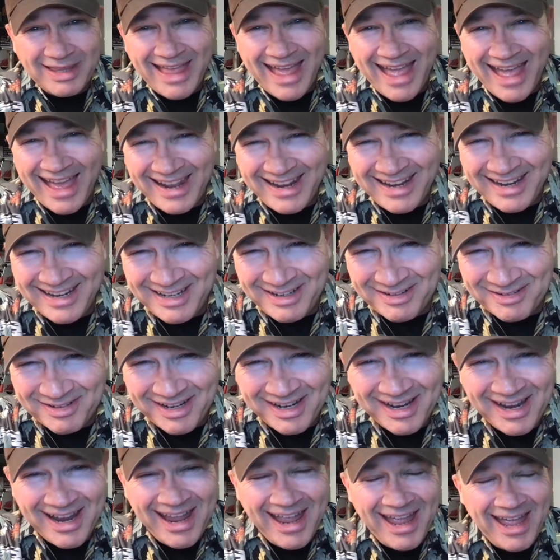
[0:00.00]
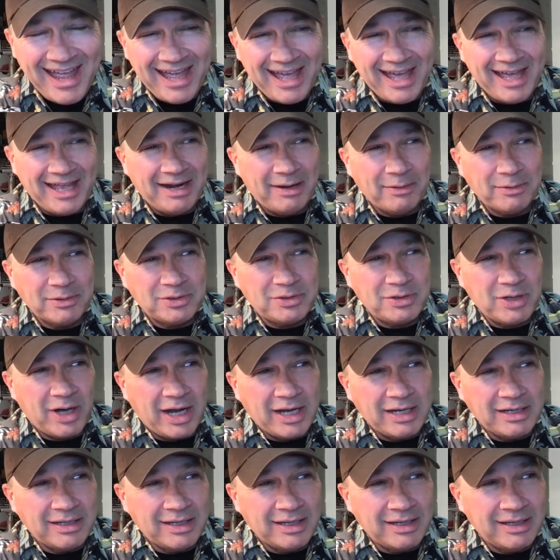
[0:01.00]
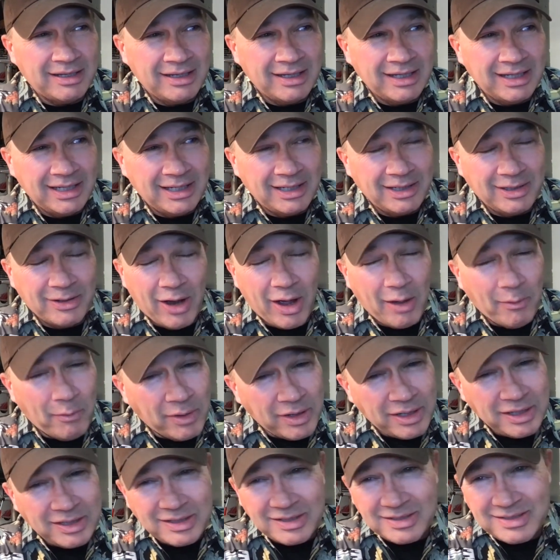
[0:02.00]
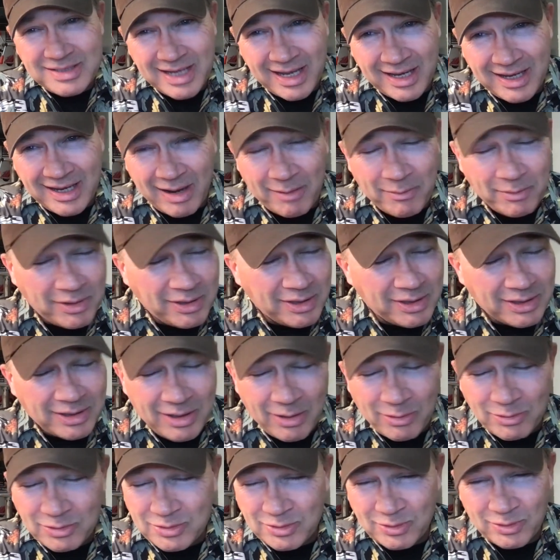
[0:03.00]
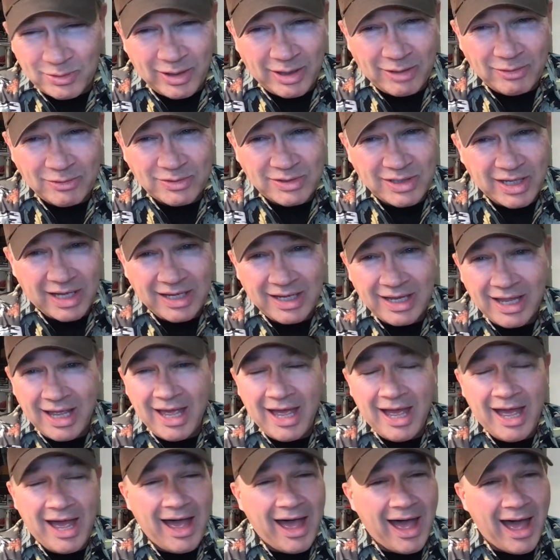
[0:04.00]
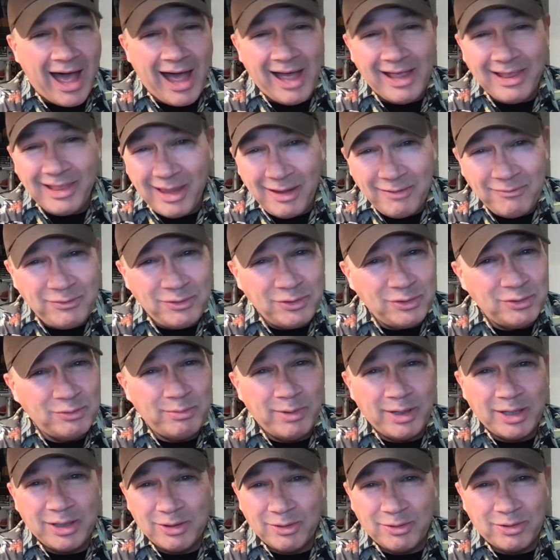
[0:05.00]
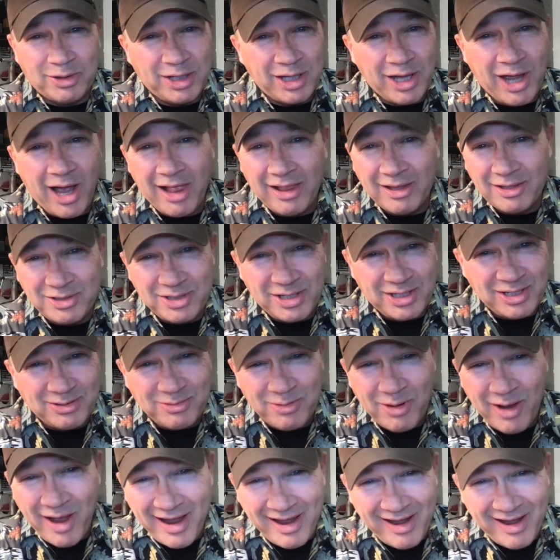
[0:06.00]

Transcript: in that anyway." And I was trying to, you know, I wanted to stay. I wanted to go to her later and say, "I love you, but your theology is